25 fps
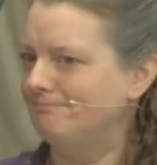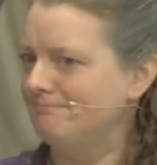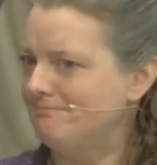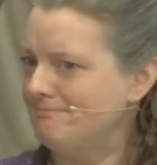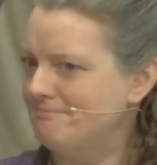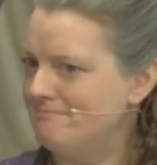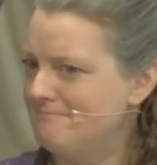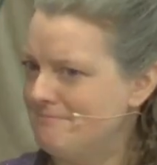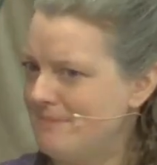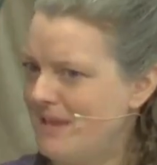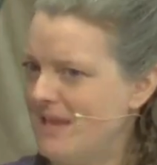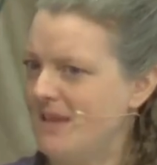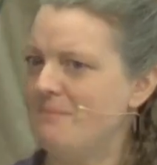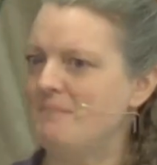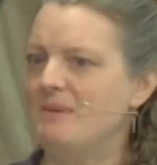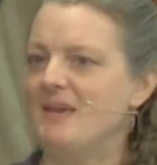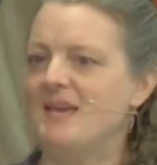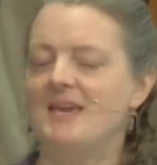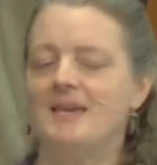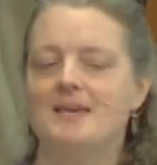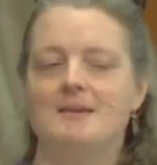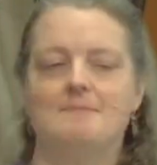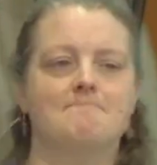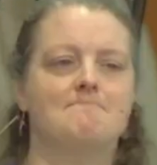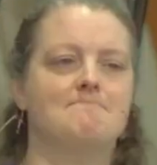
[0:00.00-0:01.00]

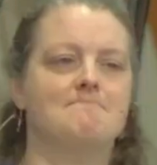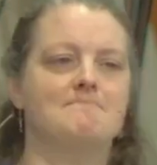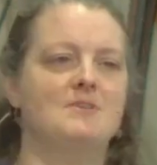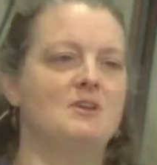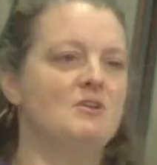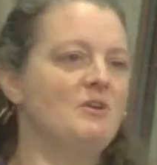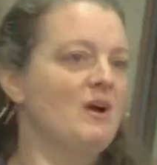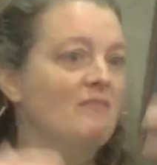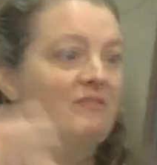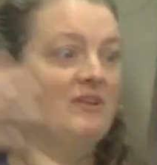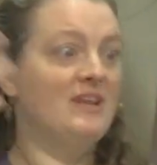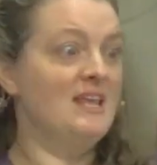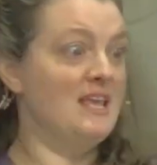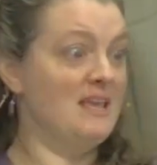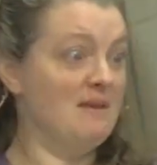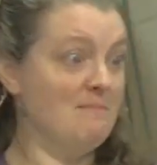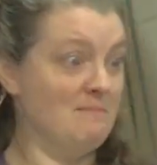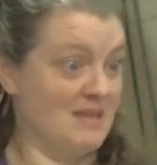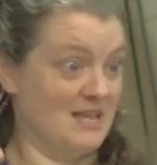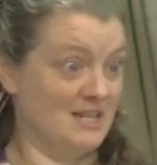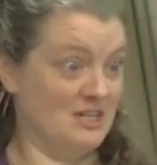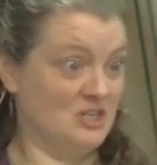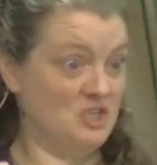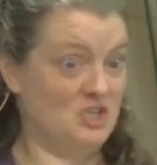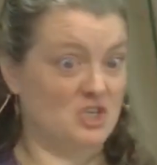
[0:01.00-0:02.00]
Maybe you have an
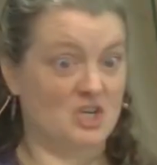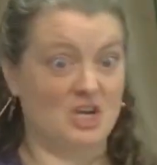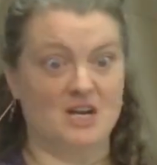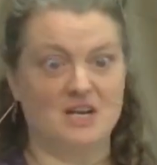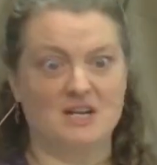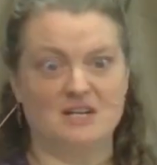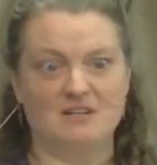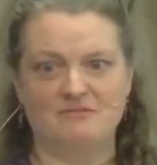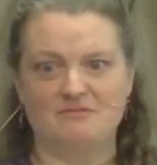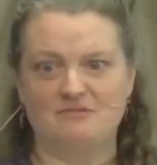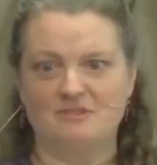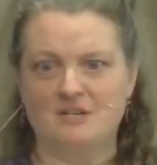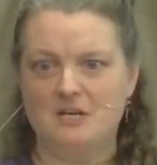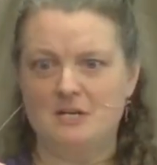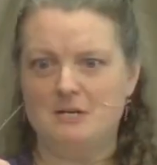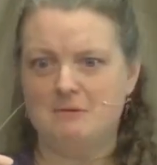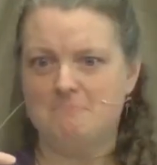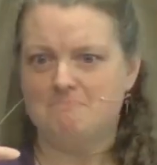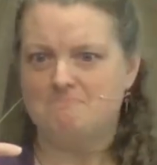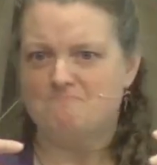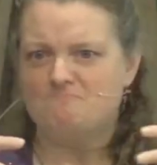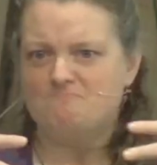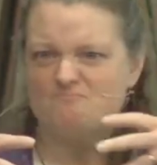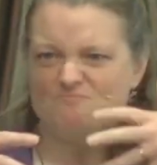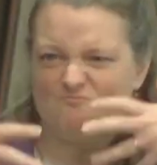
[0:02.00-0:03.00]
image of
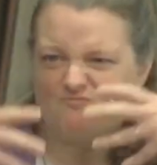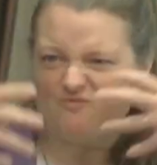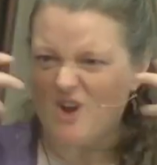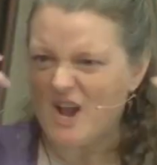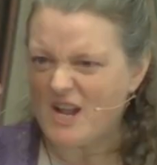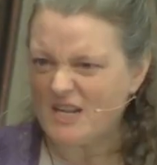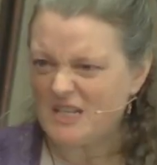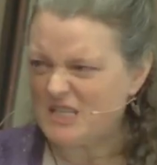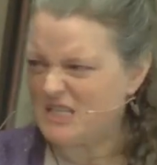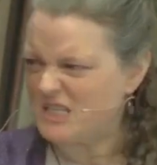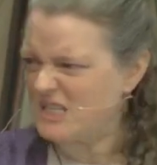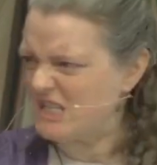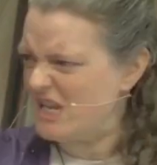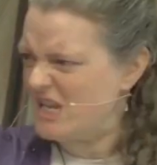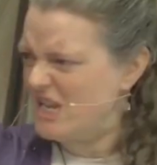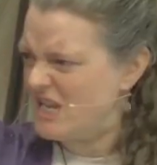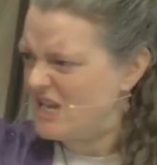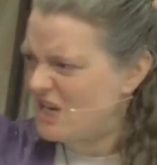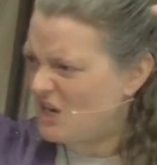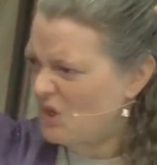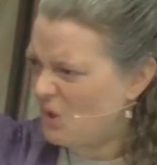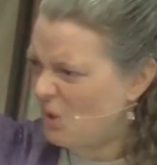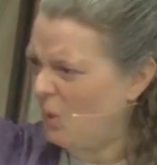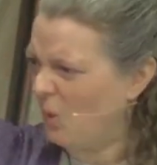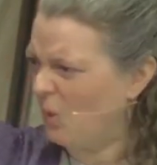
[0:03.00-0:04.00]
red skin
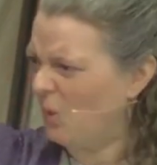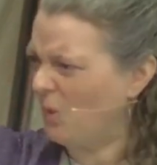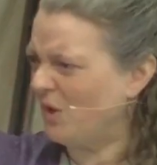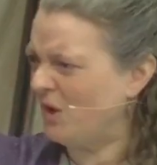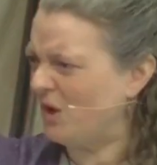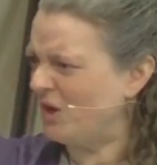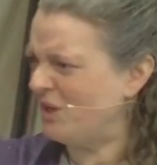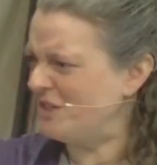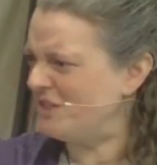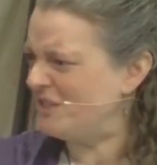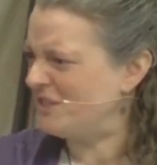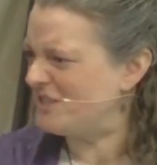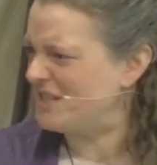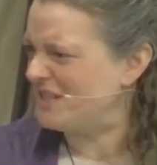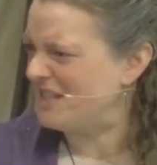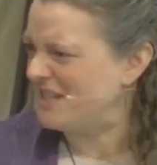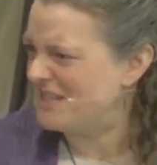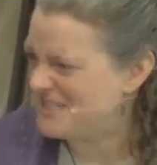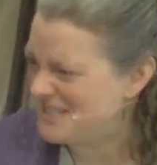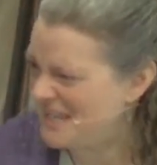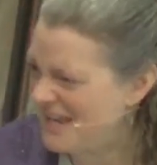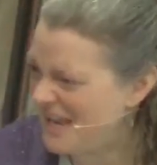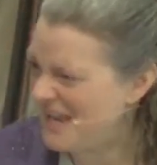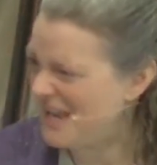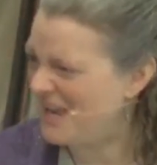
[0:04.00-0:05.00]
and horns and a
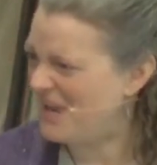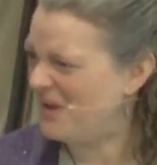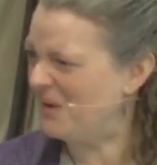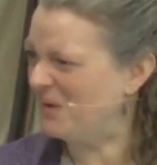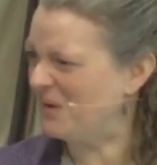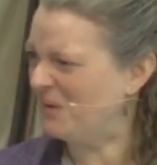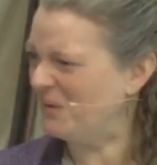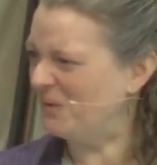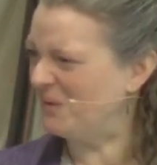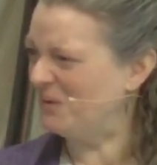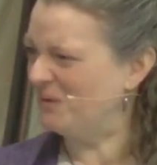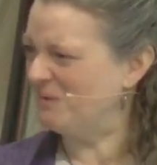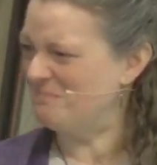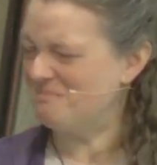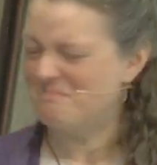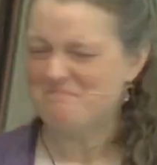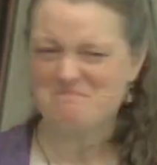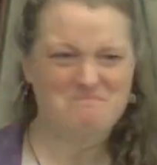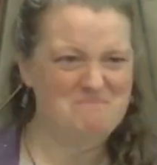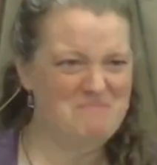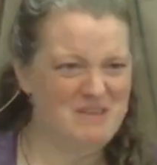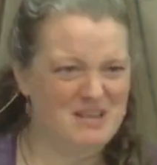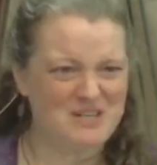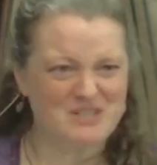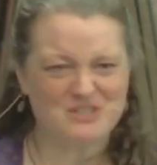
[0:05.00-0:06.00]
tail,
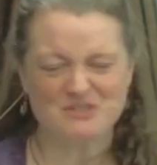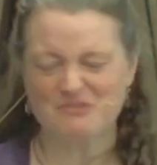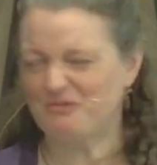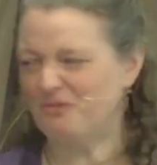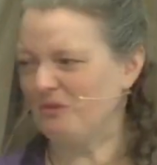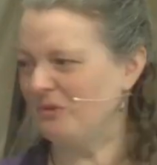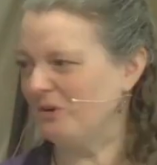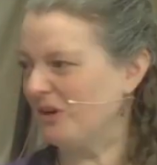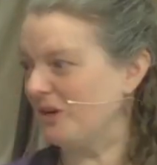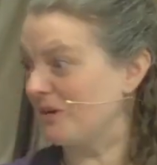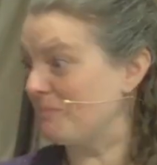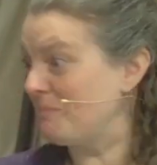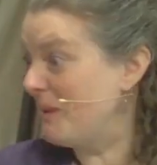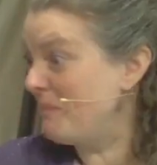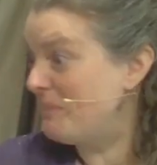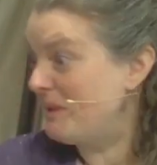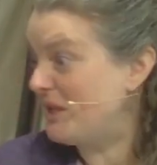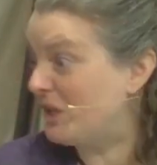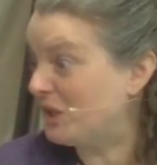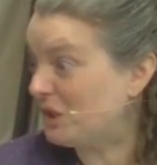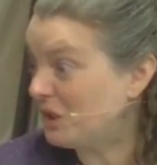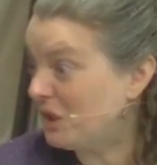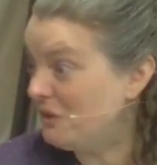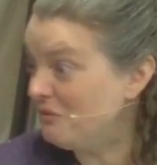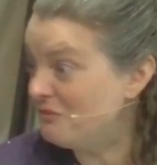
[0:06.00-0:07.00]
pitchfork, maybe
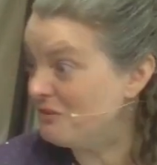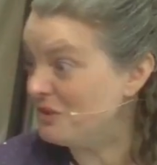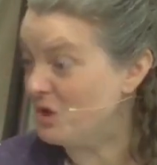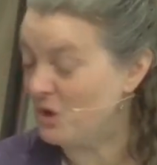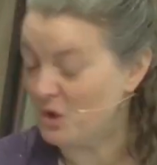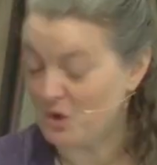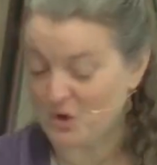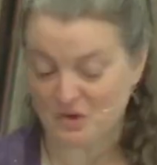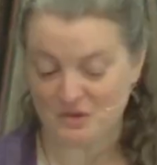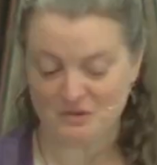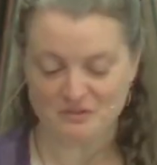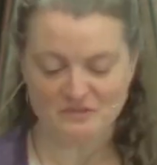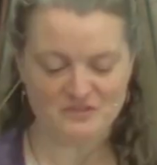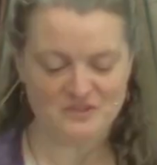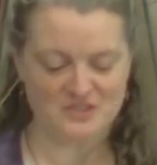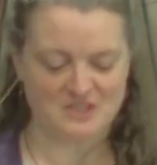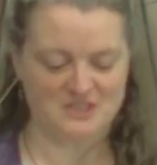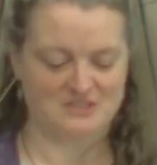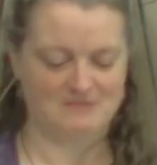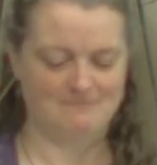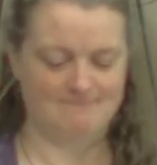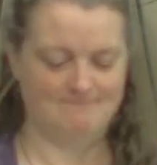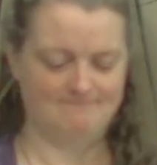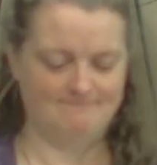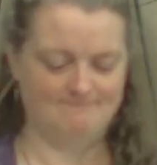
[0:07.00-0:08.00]
cloven
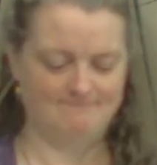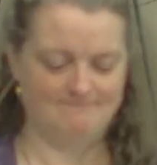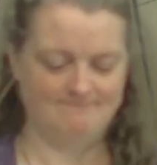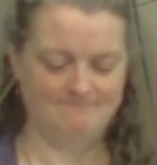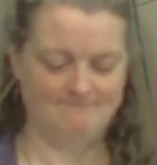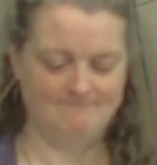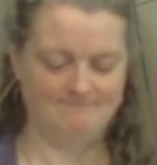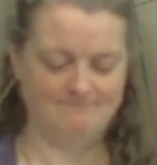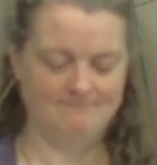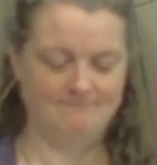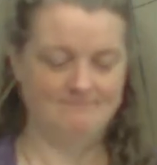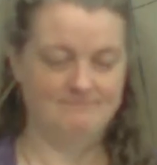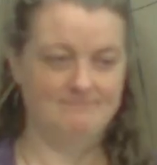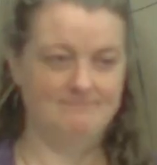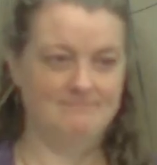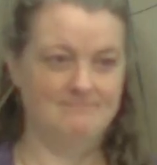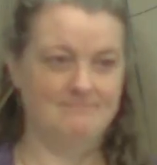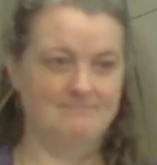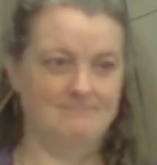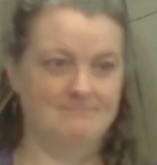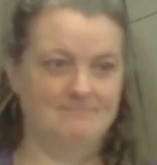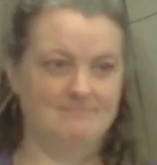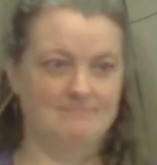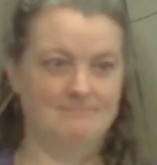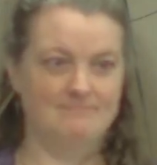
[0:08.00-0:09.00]
hooves.
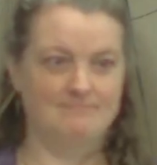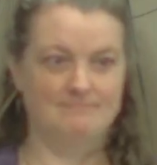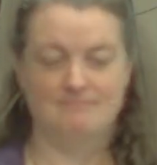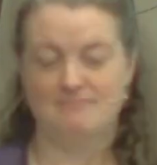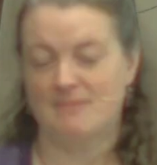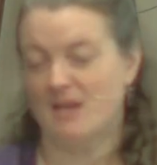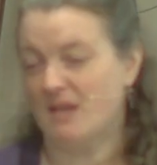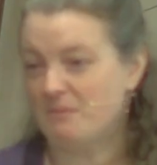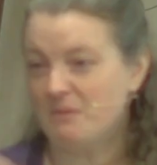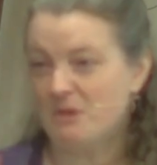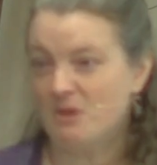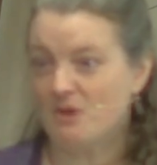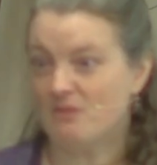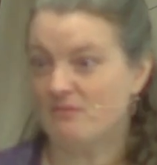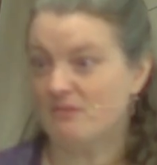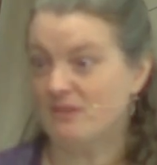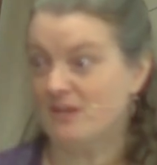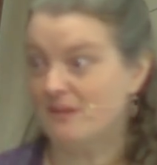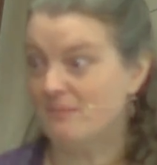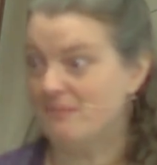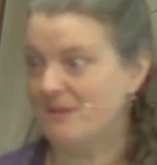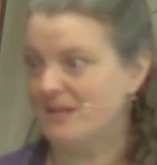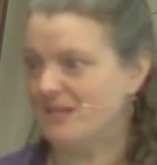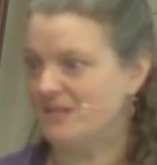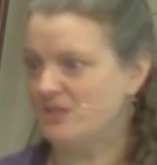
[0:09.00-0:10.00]
Maybe you have an
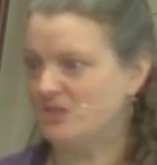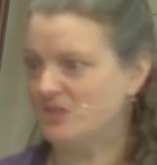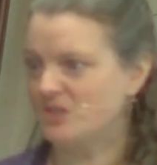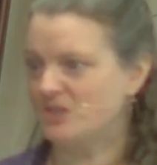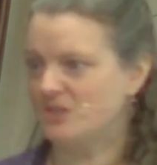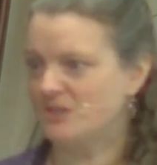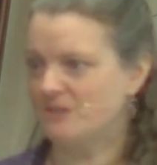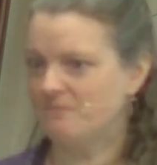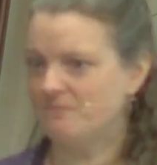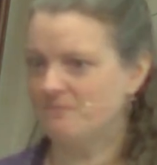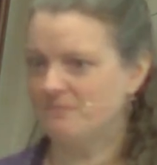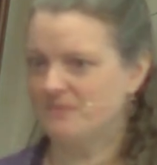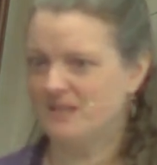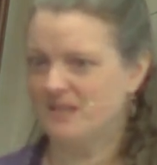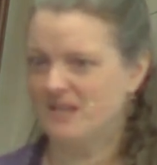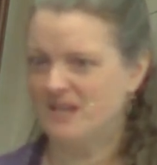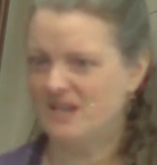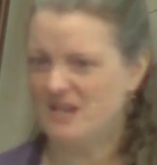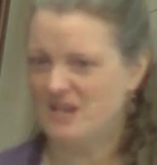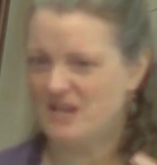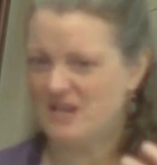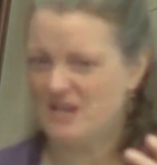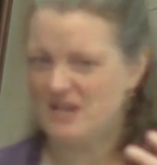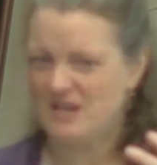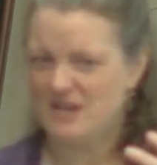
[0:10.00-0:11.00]
image
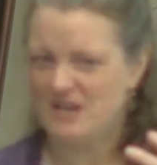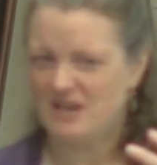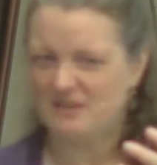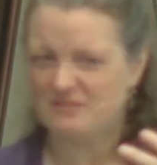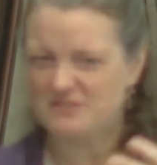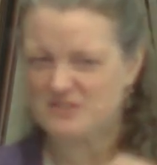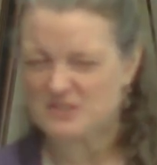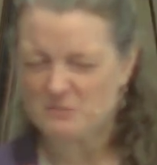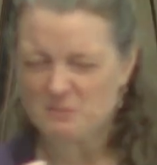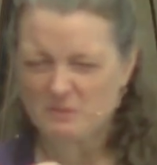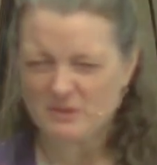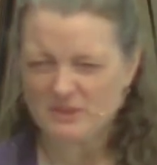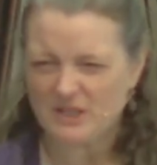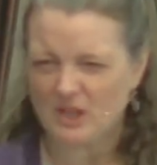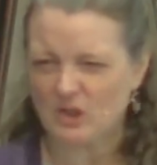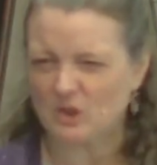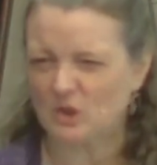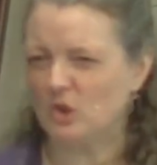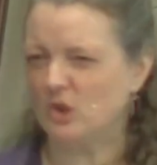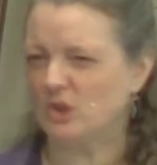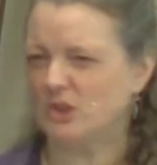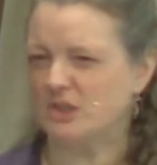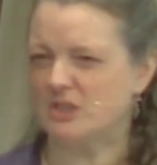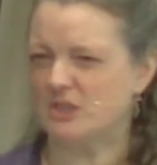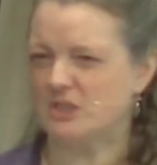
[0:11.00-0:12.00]
of someone that
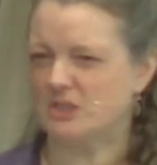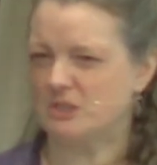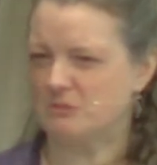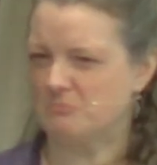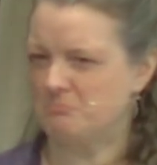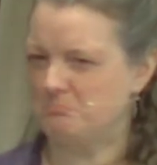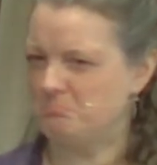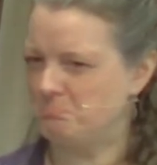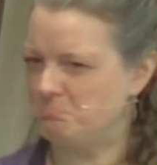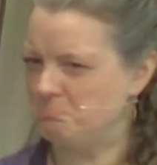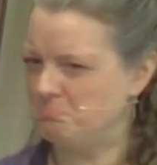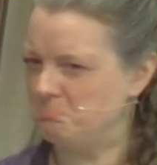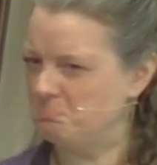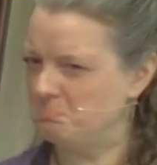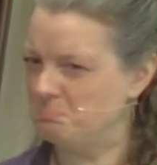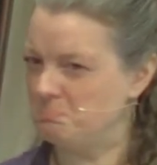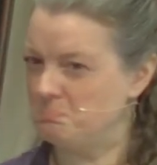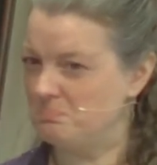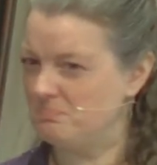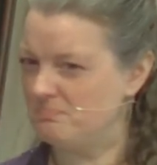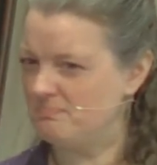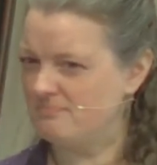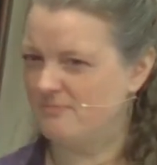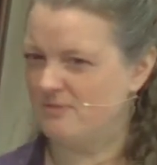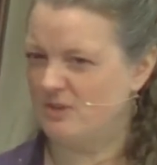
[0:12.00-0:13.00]
looks
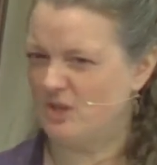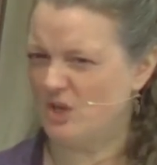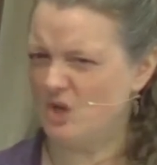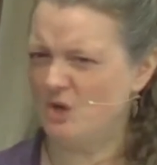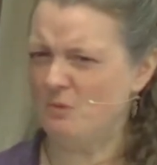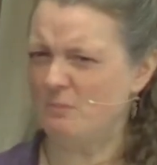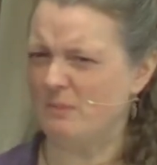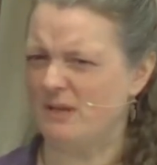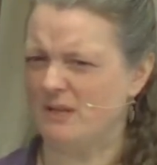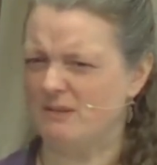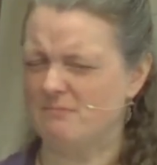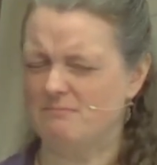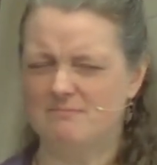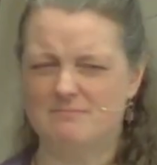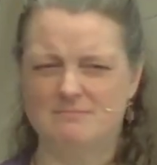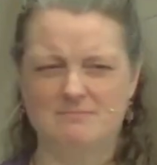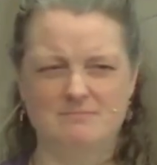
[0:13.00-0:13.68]
human,